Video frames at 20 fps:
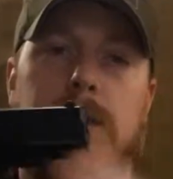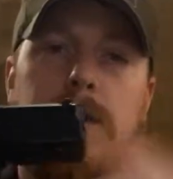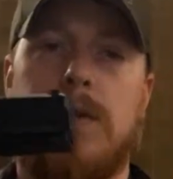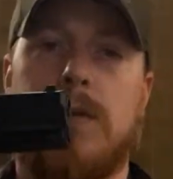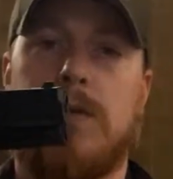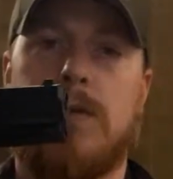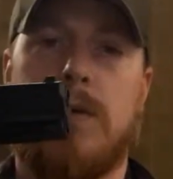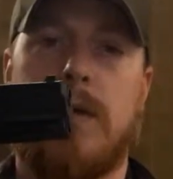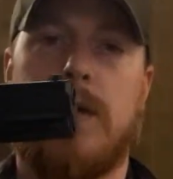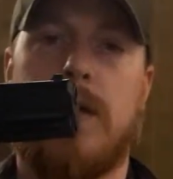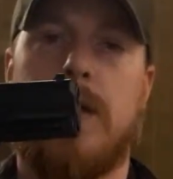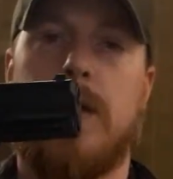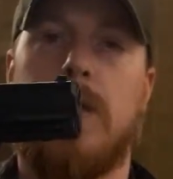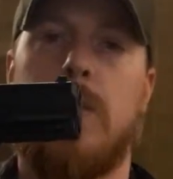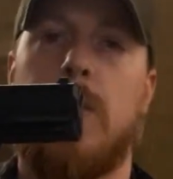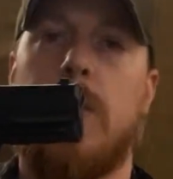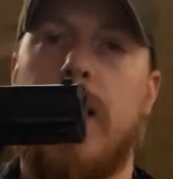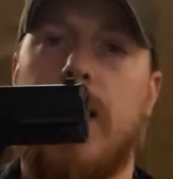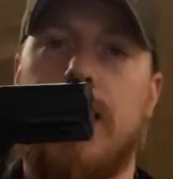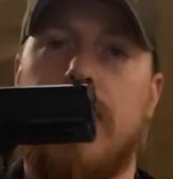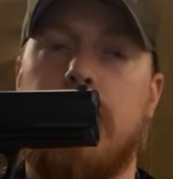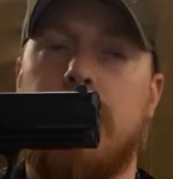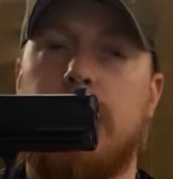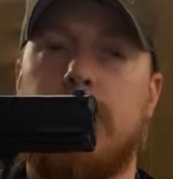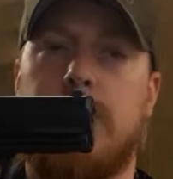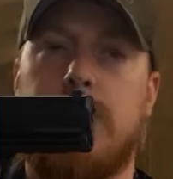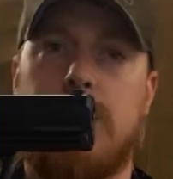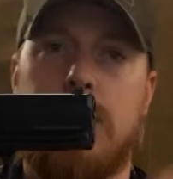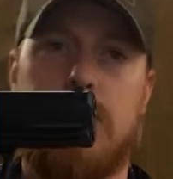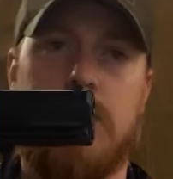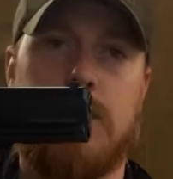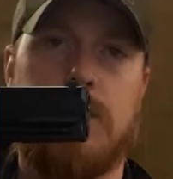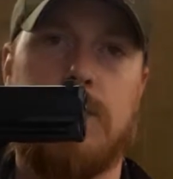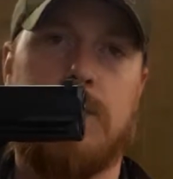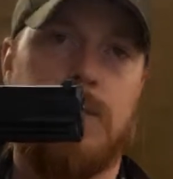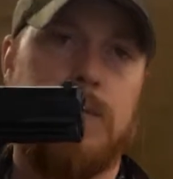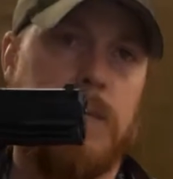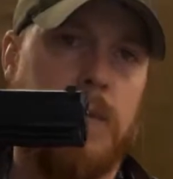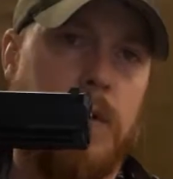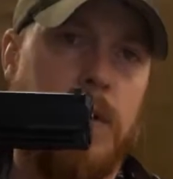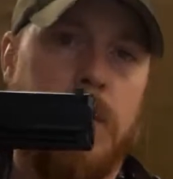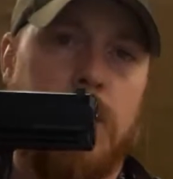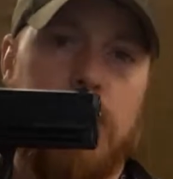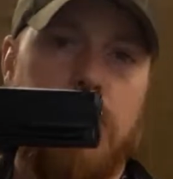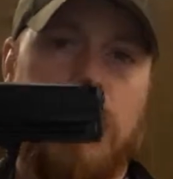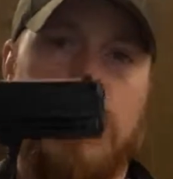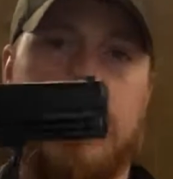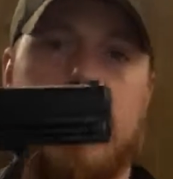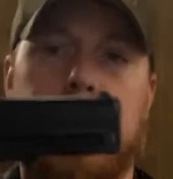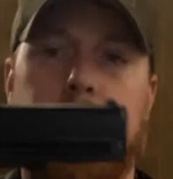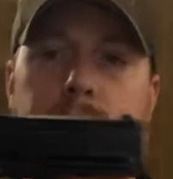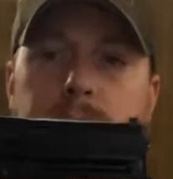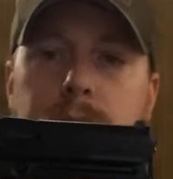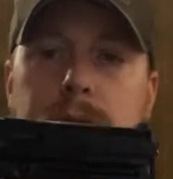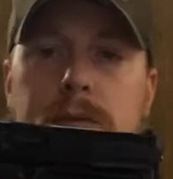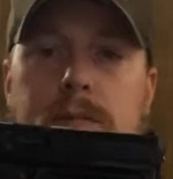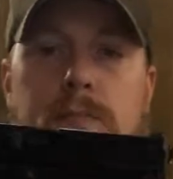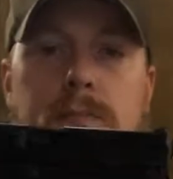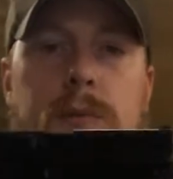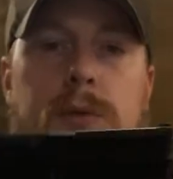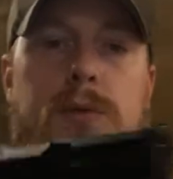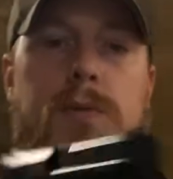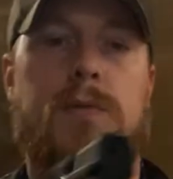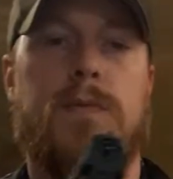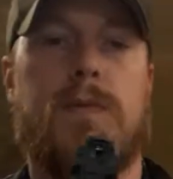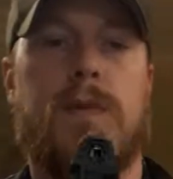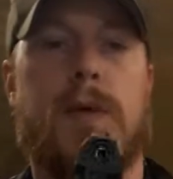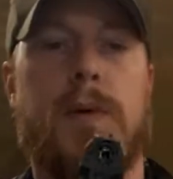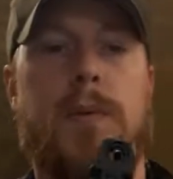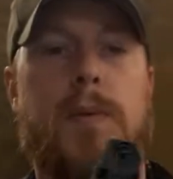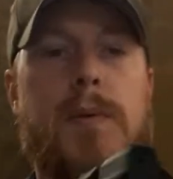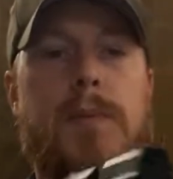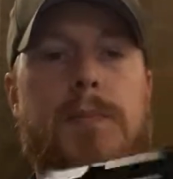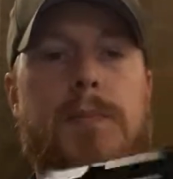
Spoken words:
literally a weight to reduce muzzle flip.